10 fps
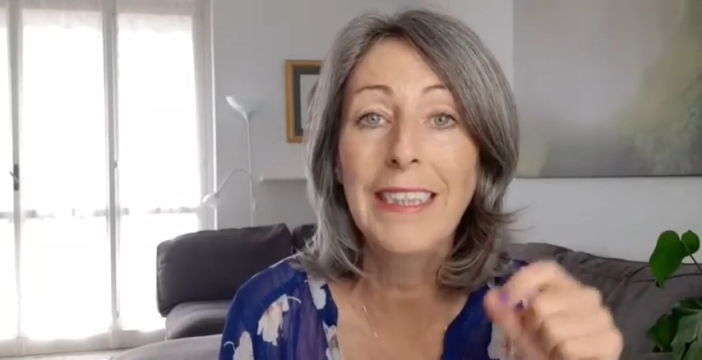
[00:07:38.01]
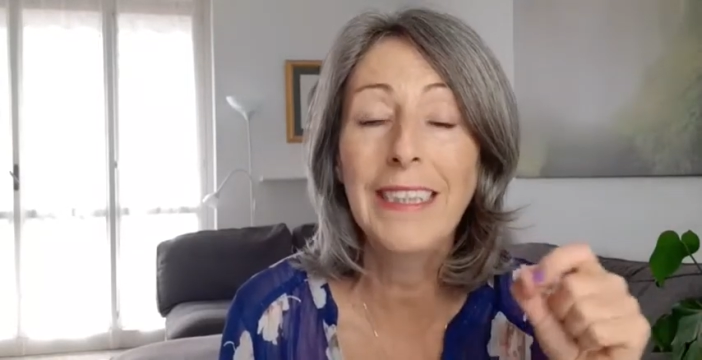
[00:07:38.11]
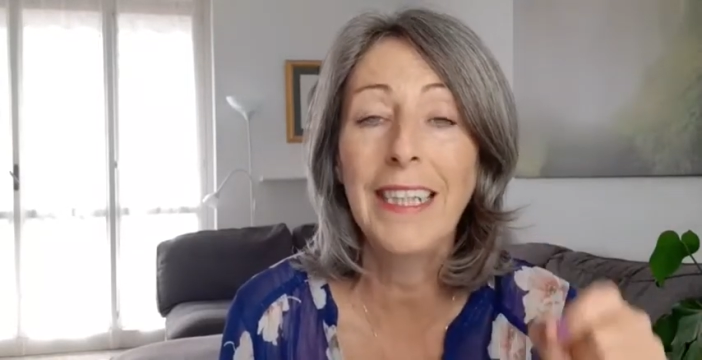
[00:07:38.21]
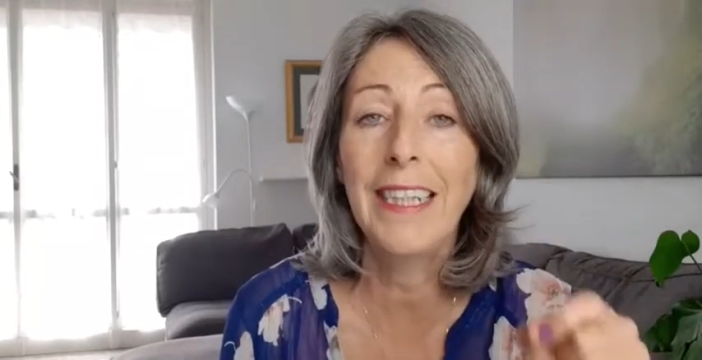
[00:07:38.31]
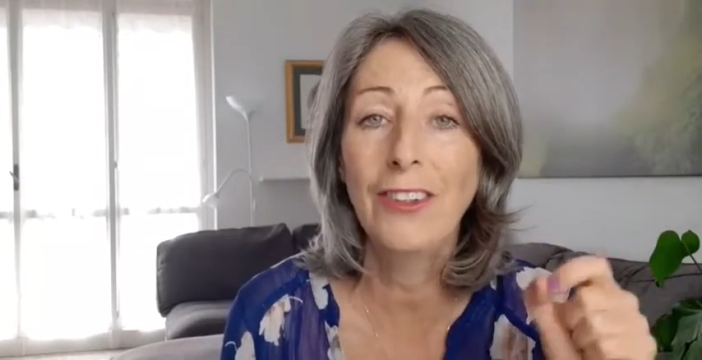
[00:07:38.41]

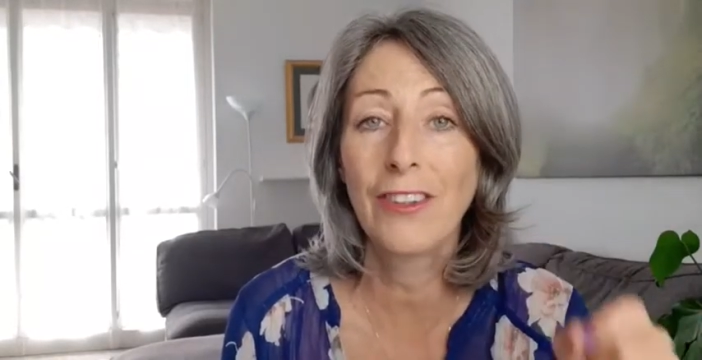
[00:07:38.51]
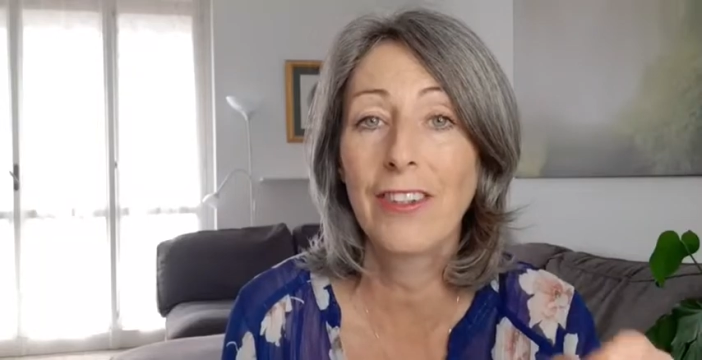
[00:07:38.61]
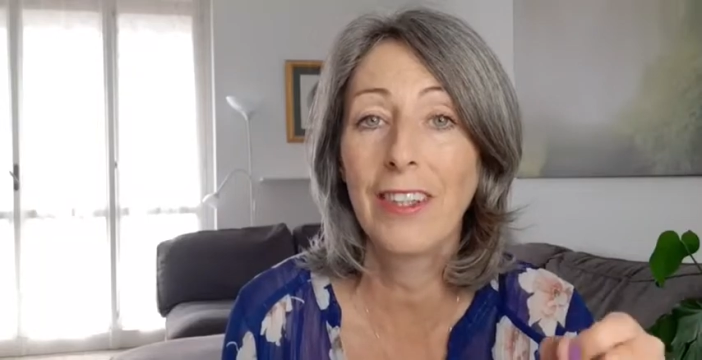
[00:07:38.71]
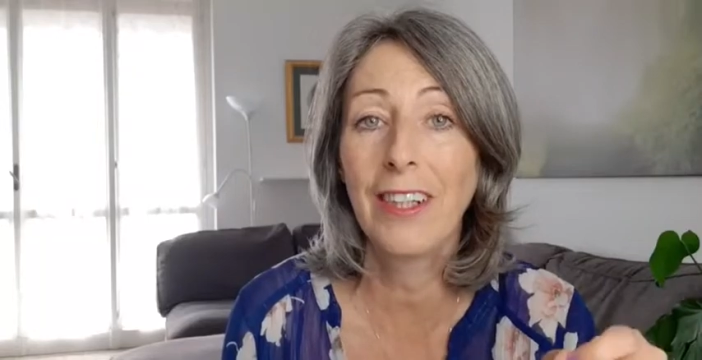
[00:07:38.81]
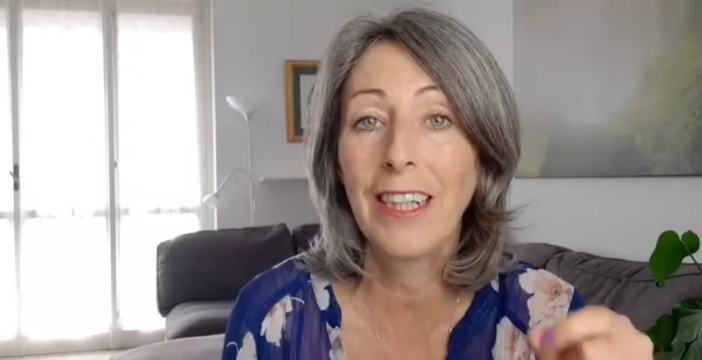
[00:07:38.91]
in the Angel
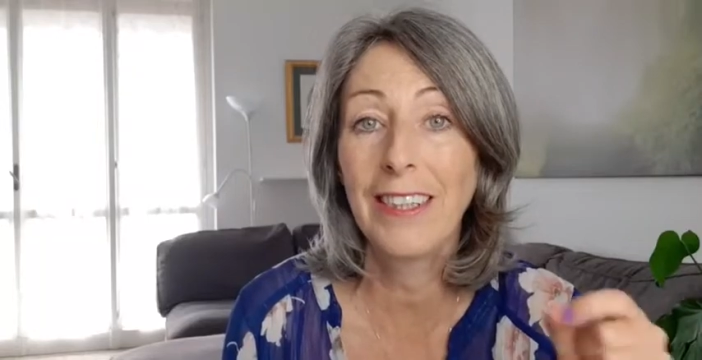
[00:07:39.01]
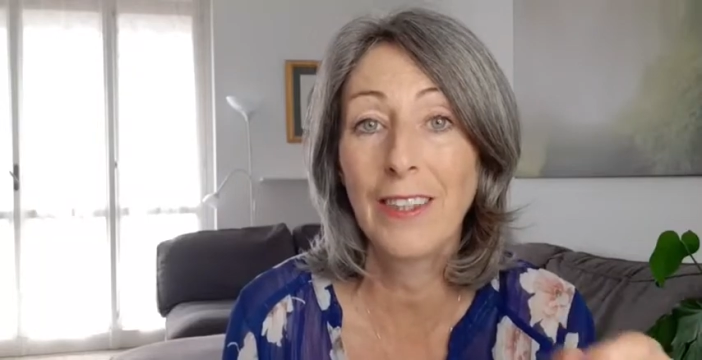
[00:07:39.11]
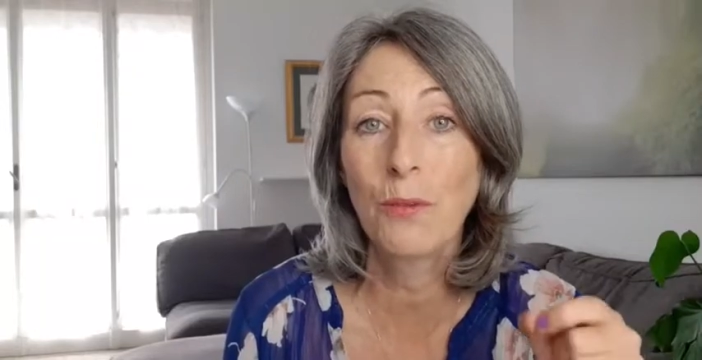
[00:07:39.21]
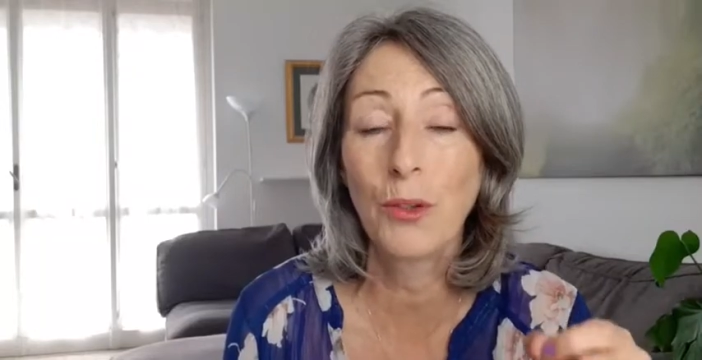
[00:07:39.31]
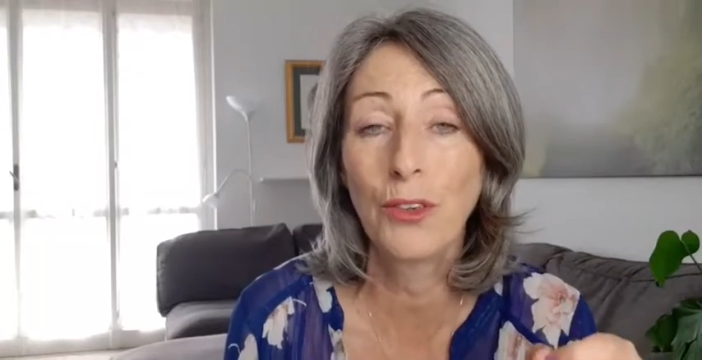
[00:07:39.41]
Circle, and
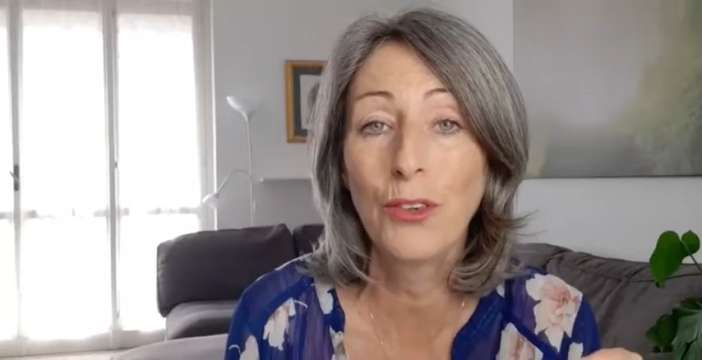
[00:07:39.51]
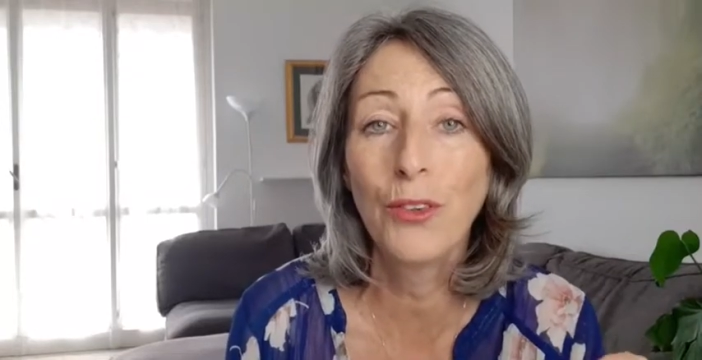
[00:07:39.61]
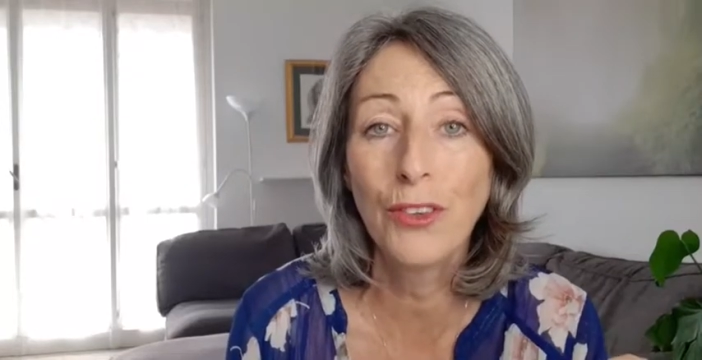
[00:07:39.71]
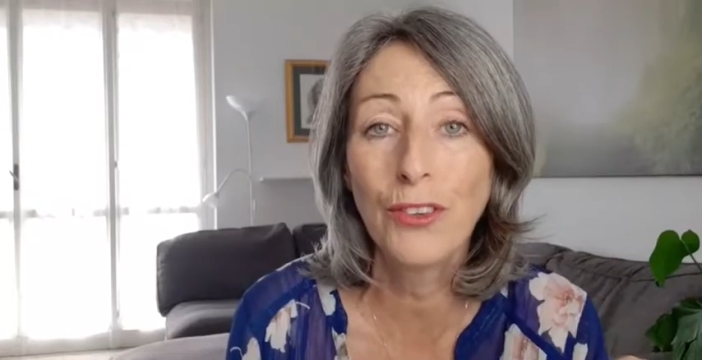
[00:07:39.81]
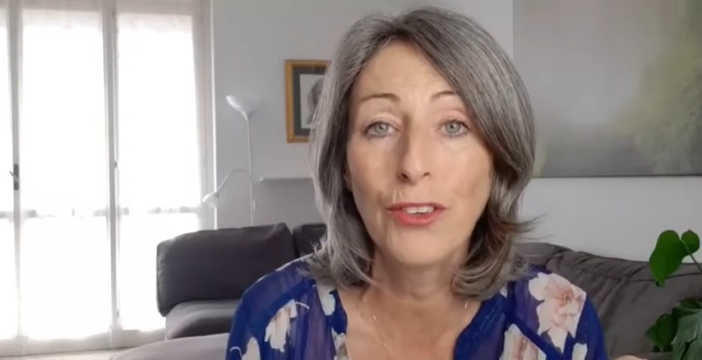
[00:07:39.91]
that's worth
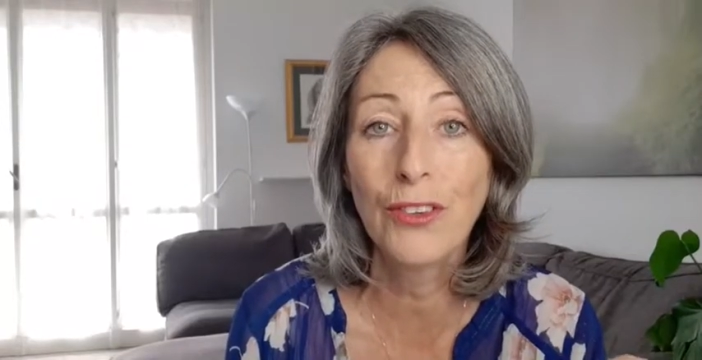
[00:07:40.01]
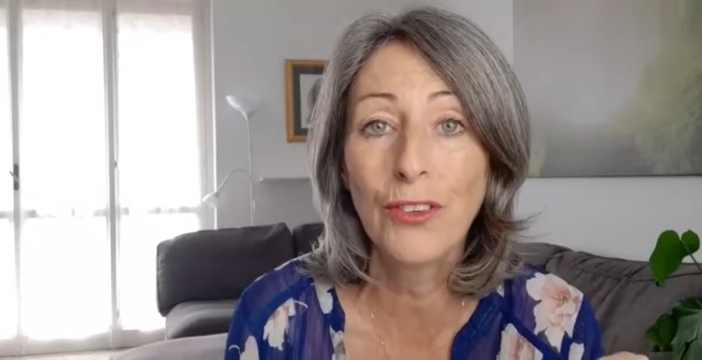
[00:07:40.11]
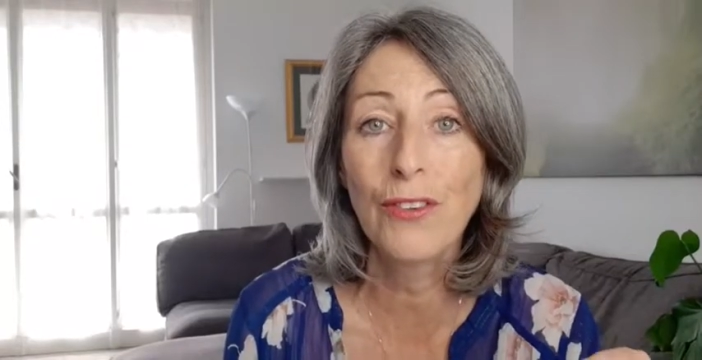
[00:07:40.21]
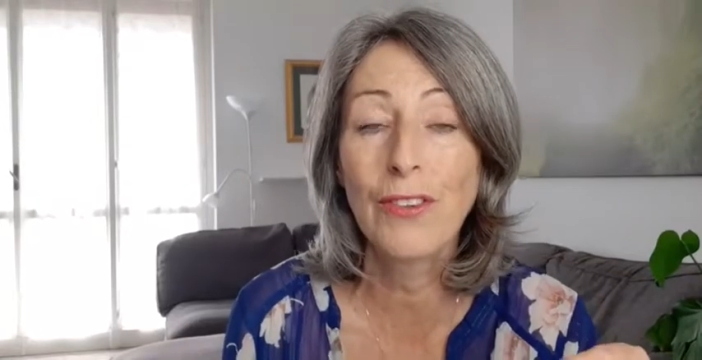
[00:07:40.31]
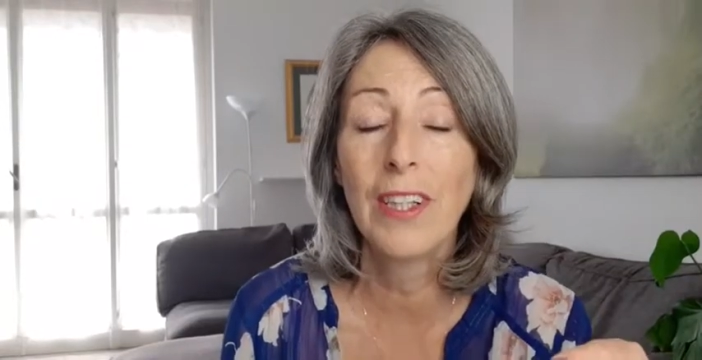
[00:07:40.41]

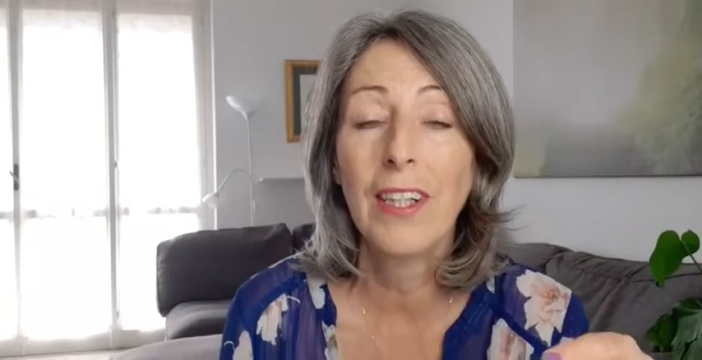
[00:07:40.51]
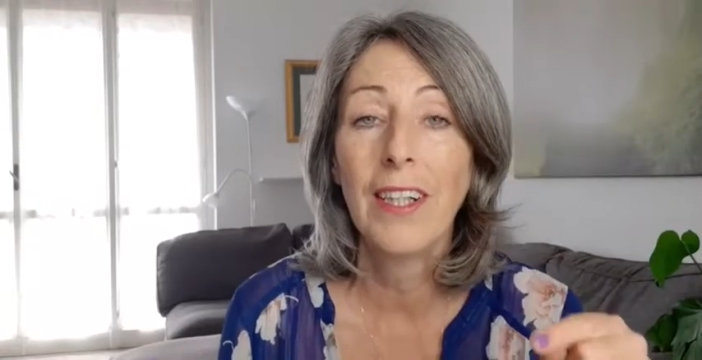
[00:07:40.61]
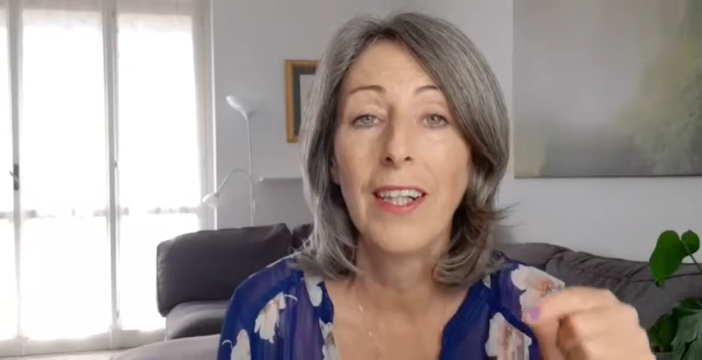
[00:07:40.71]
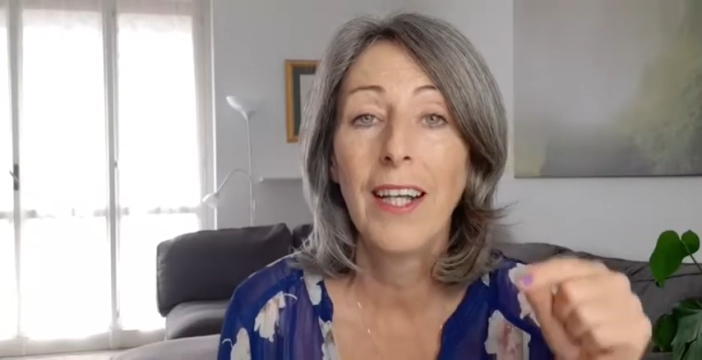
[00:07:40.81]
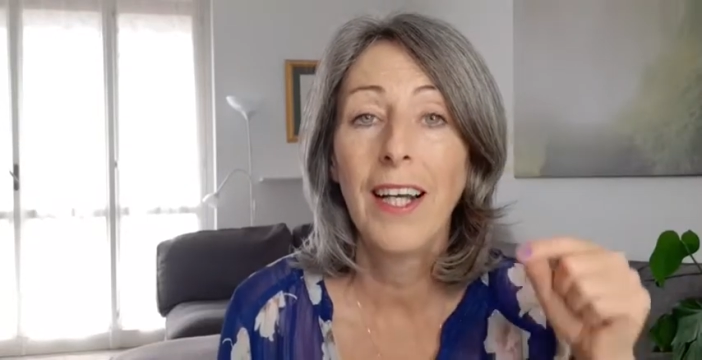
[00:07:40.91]
€200,